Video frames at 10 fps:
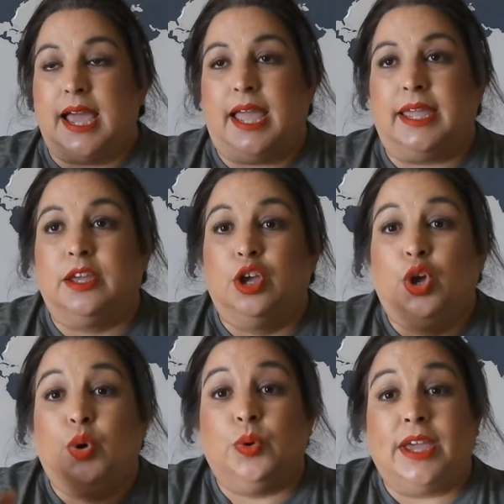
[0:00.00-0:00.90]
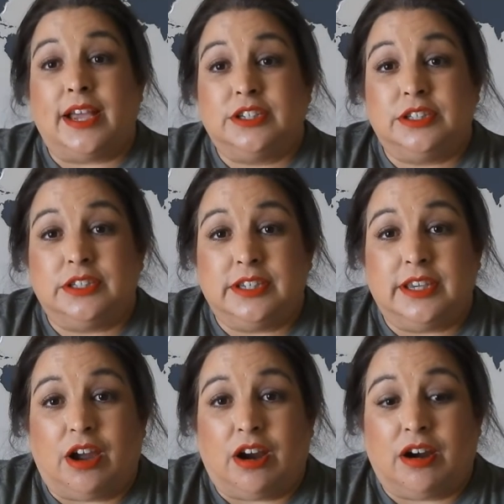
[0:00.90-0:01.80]
night, we
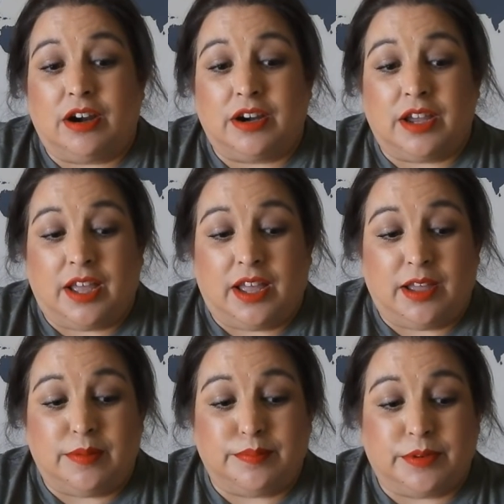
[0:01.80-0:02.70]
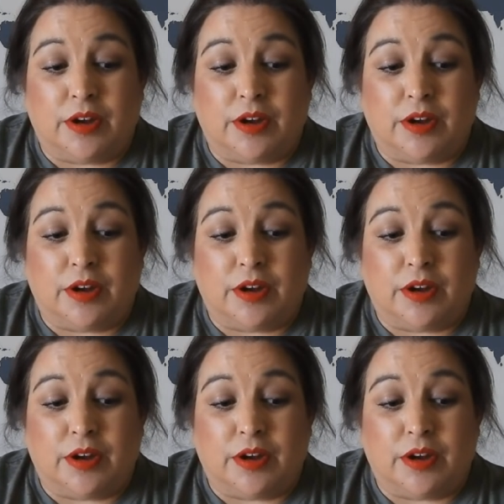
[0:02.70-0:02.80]
actually, our um,